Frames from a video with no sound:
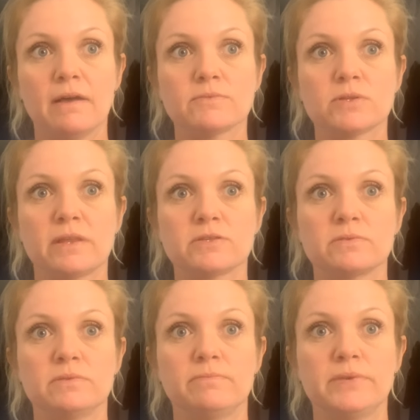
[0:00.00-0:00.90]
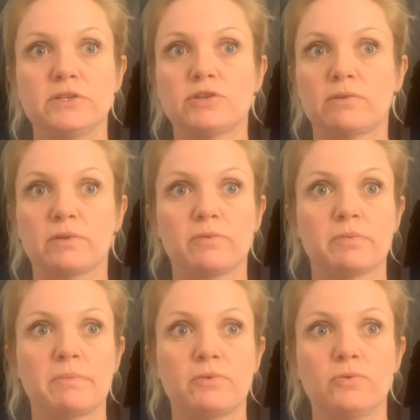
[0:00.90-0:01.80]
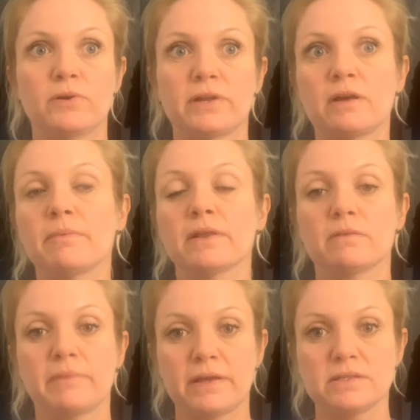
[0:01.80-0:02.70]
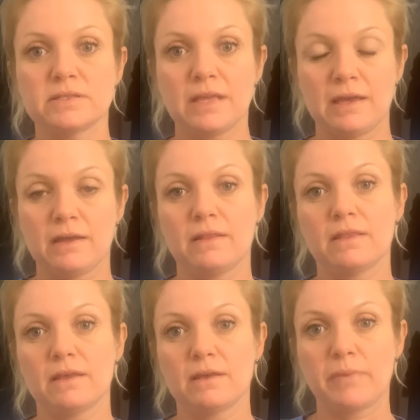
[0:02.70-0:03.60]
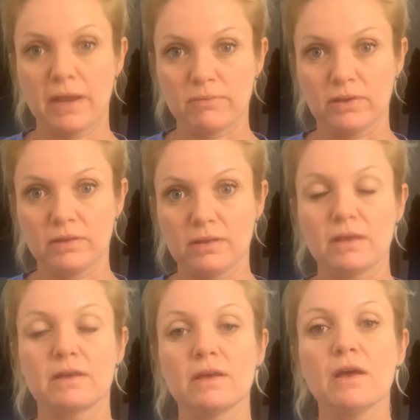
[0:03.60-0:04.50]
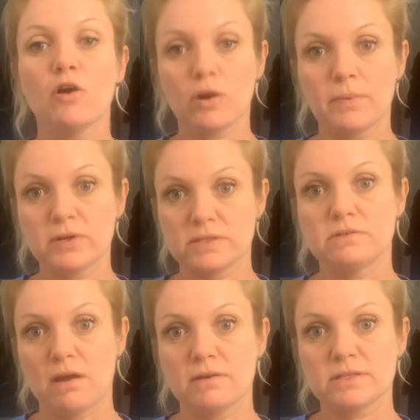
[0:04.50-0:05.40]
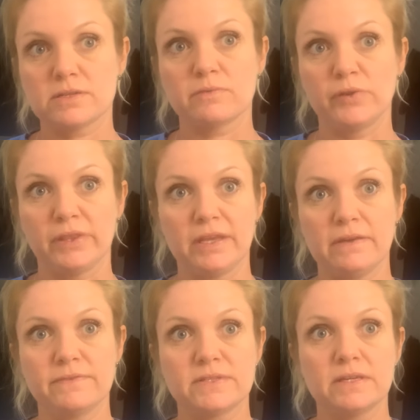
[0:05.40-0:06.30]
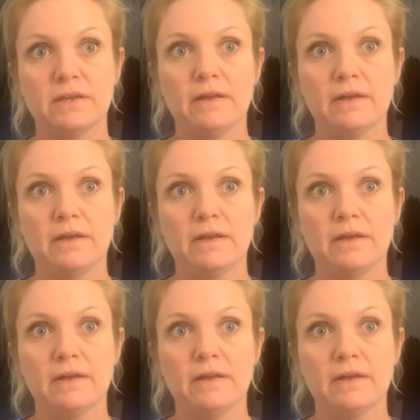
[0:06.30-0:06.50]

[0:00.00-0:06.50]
So this would be generally with people who are not helped by the meds and the heartburn is not relieved,